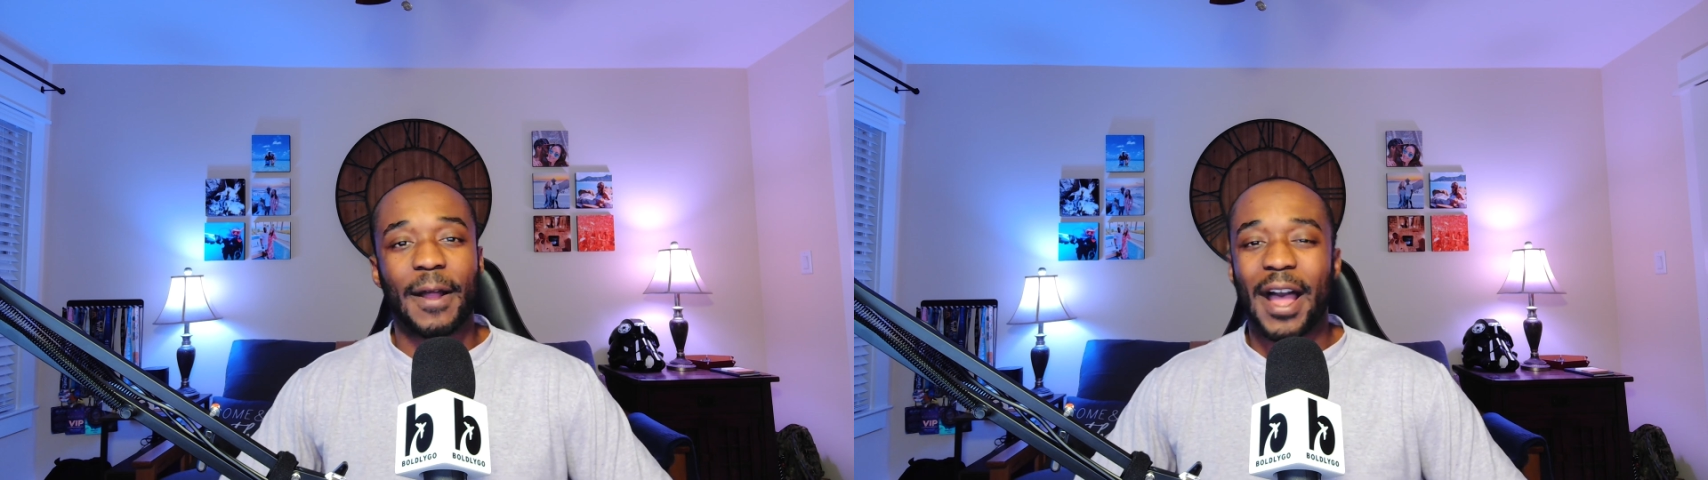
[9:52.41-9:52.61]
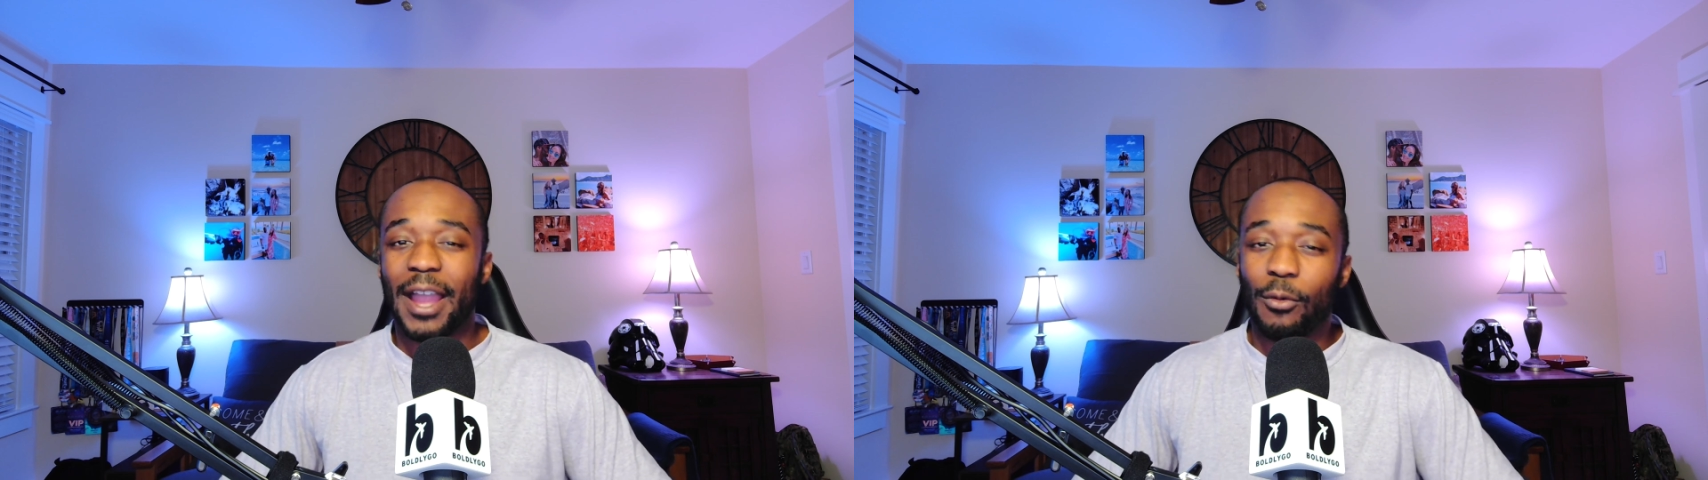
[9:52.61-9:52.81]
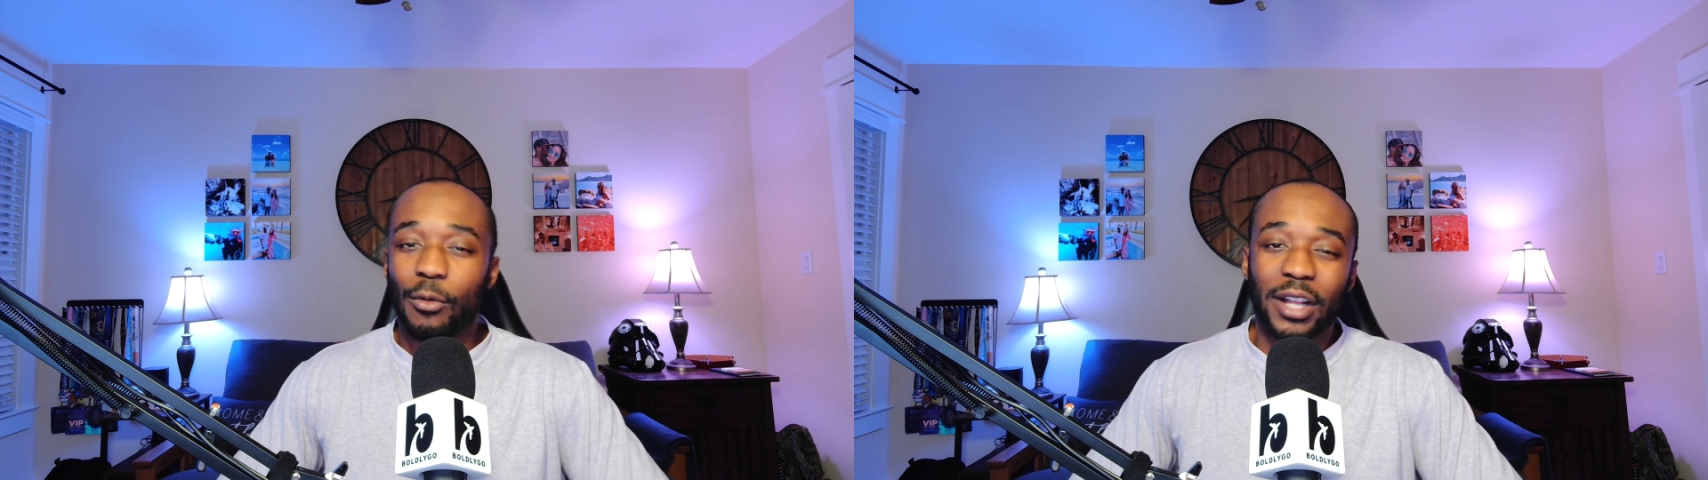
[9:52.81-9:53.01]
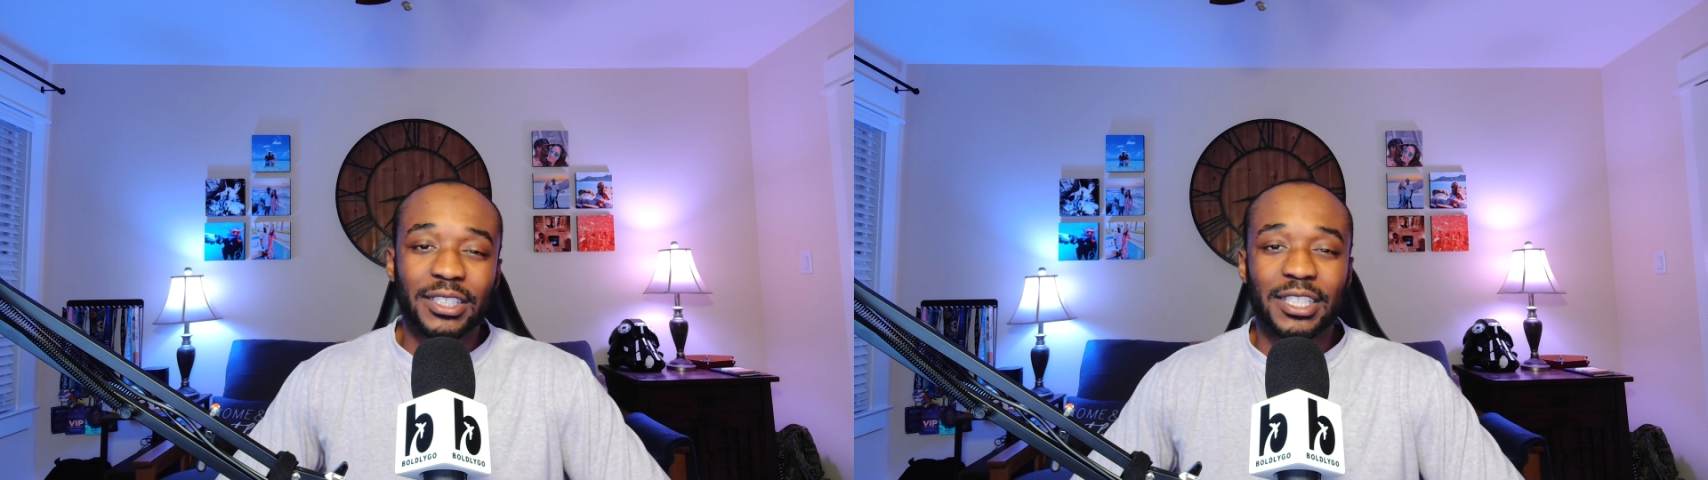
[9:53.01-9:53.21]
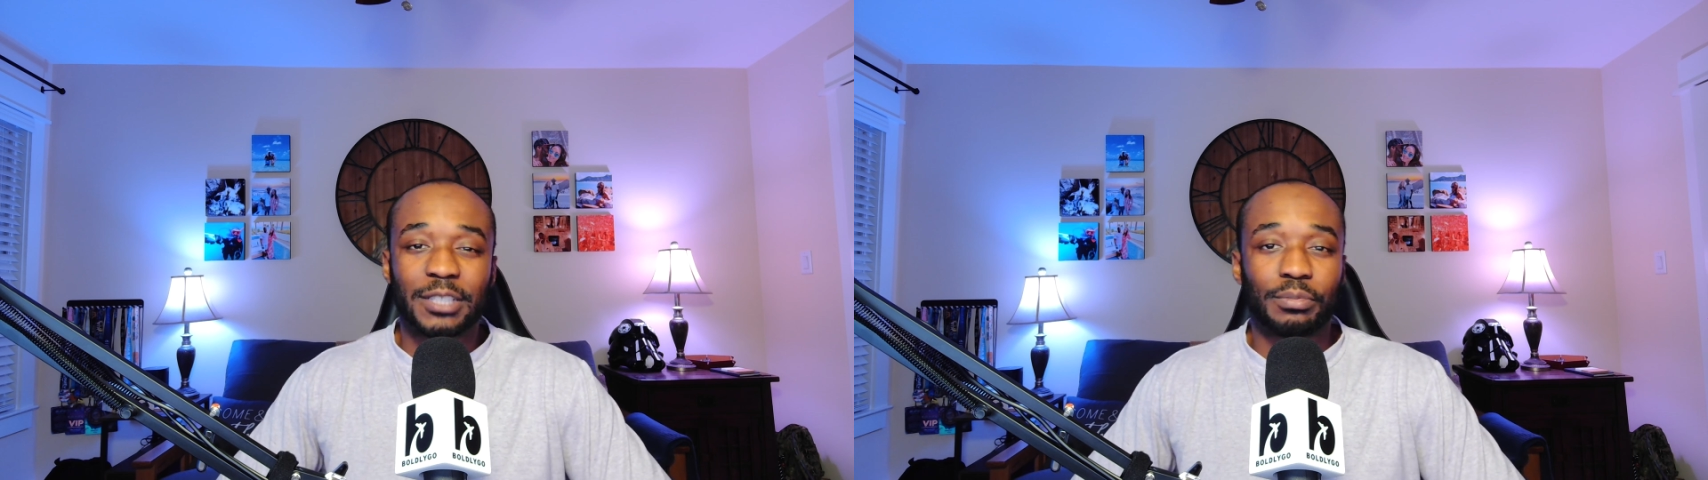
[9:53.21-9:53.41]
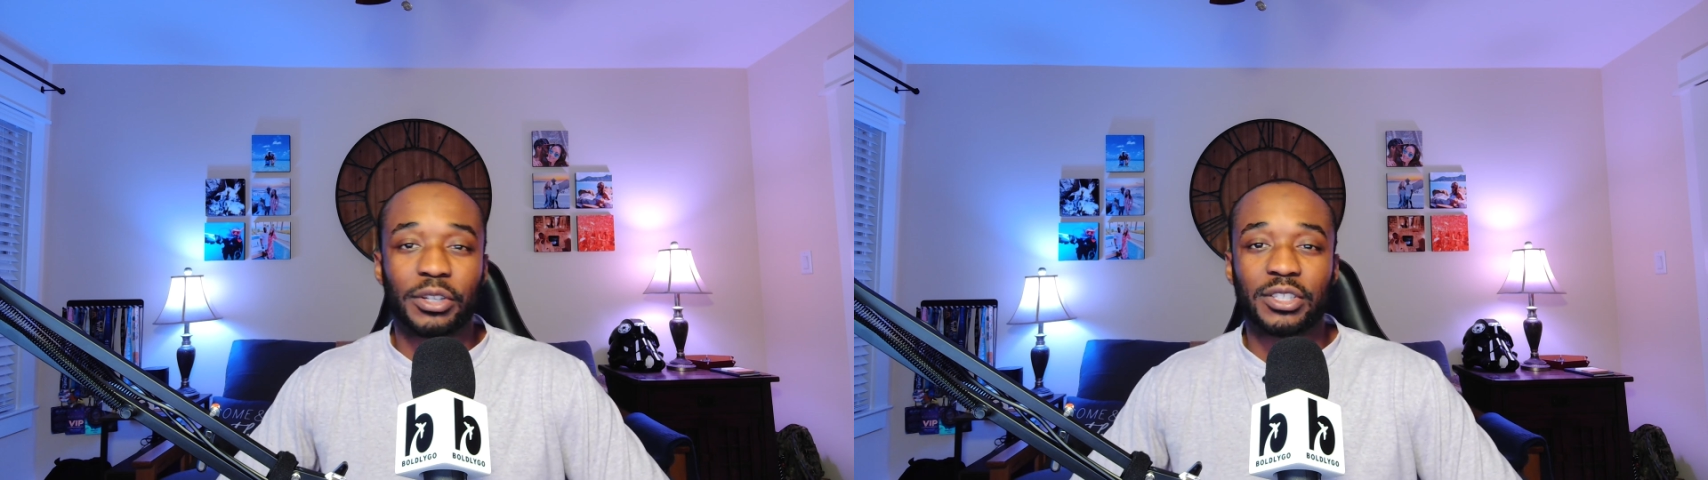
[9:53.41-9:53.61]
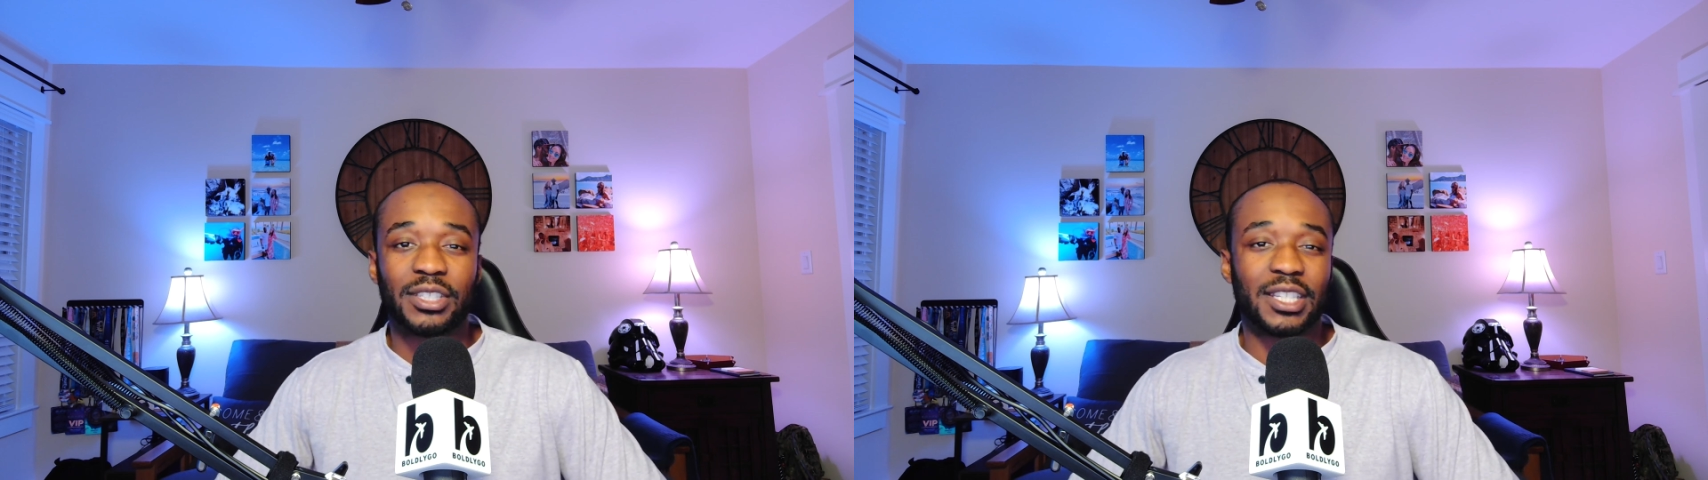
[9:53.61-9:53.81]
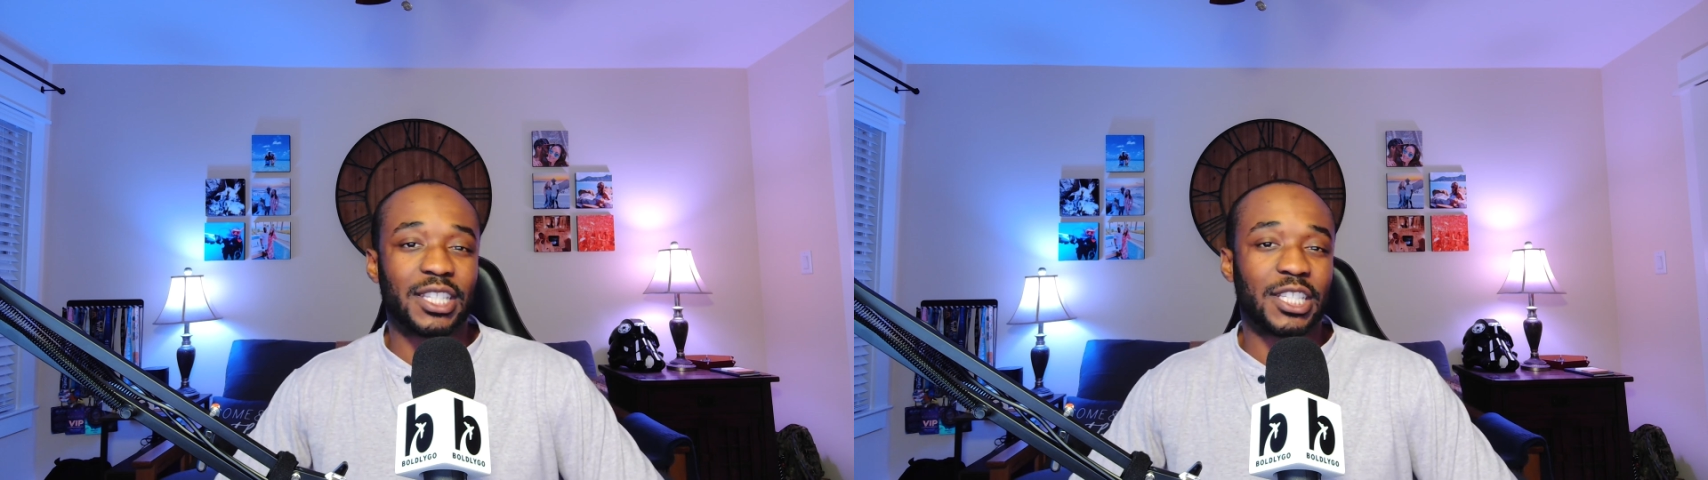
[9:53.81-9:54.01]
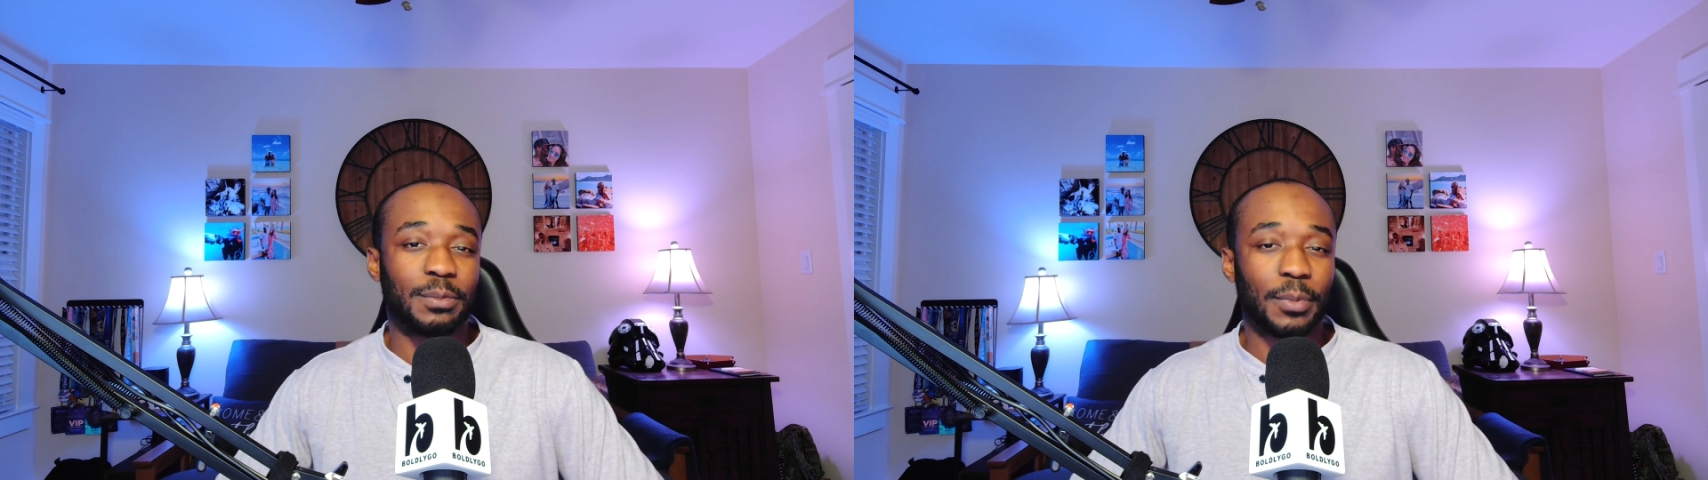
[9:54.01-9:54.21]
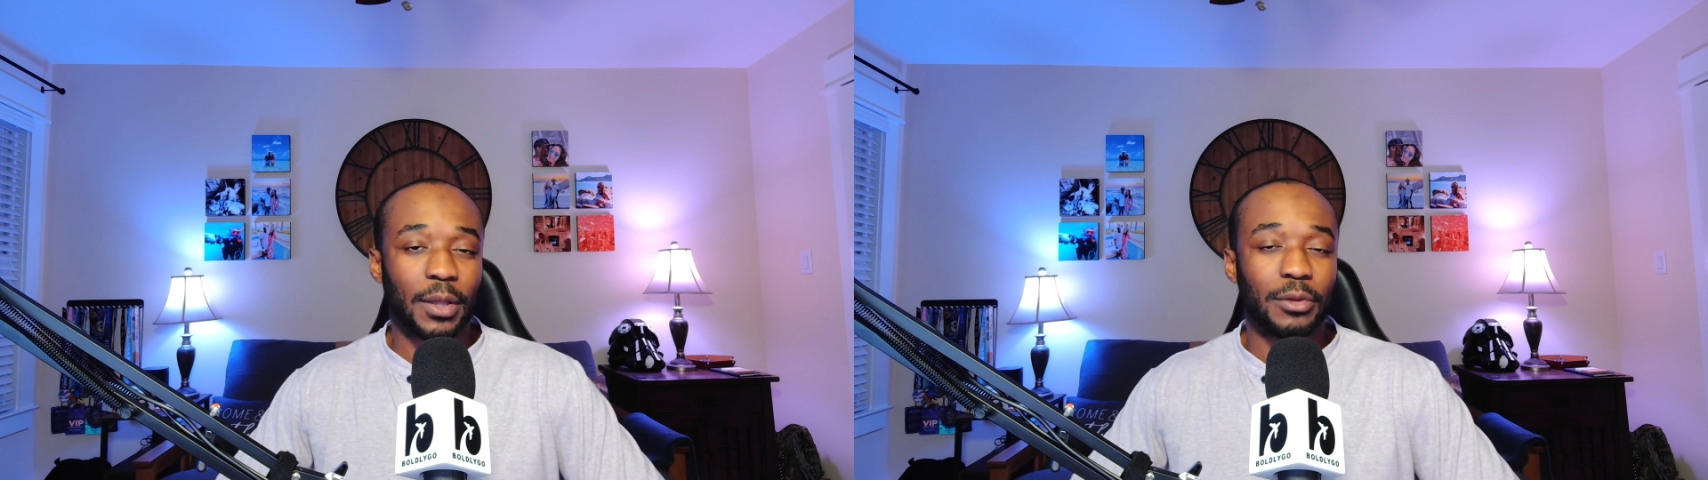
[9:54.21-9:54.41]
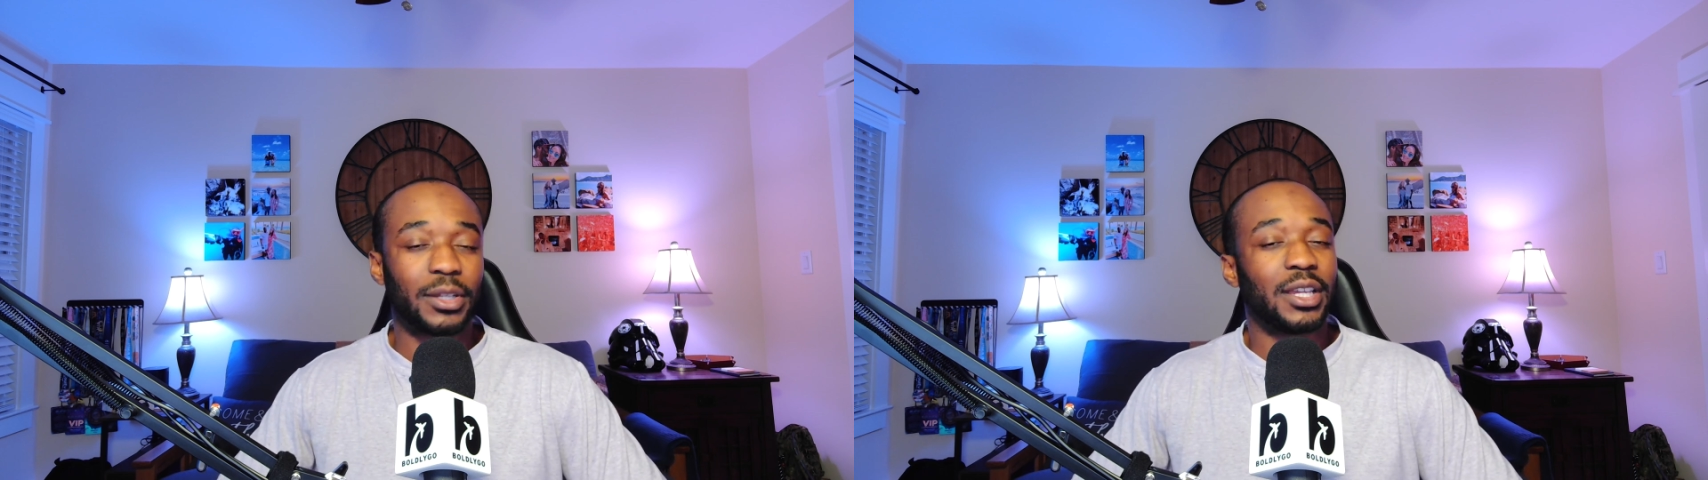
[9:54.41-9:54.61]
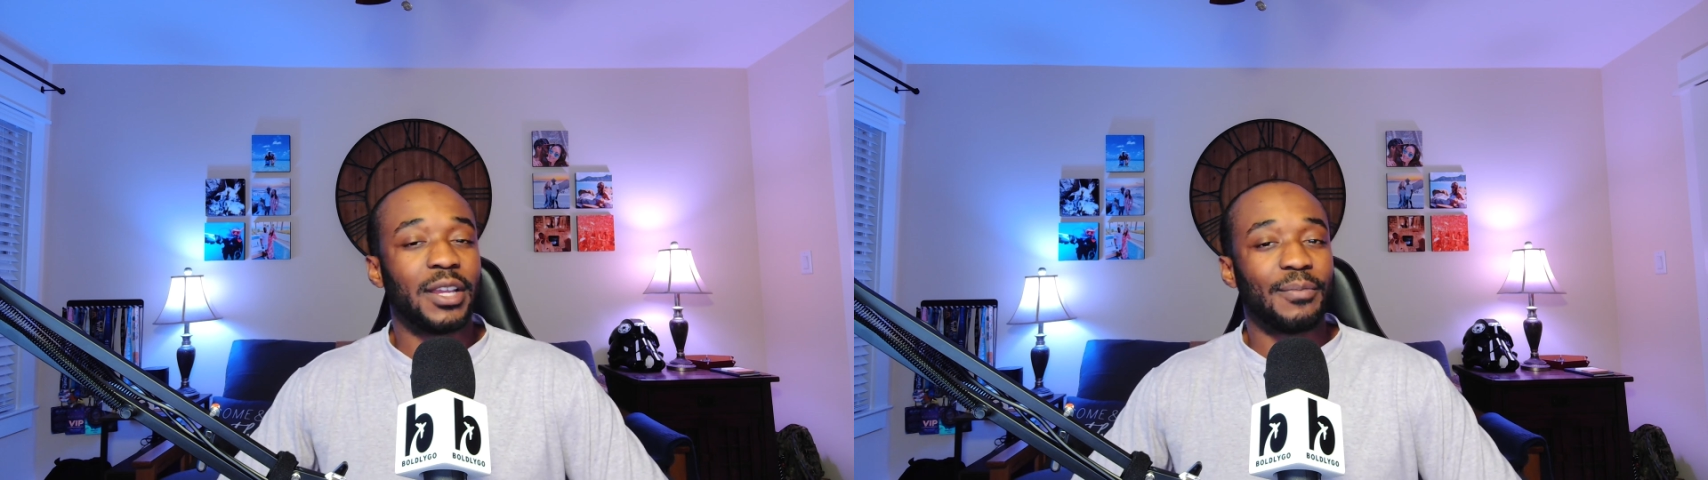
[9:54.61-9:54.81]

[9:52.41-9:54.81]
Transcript: I watched his expressions as he spoke,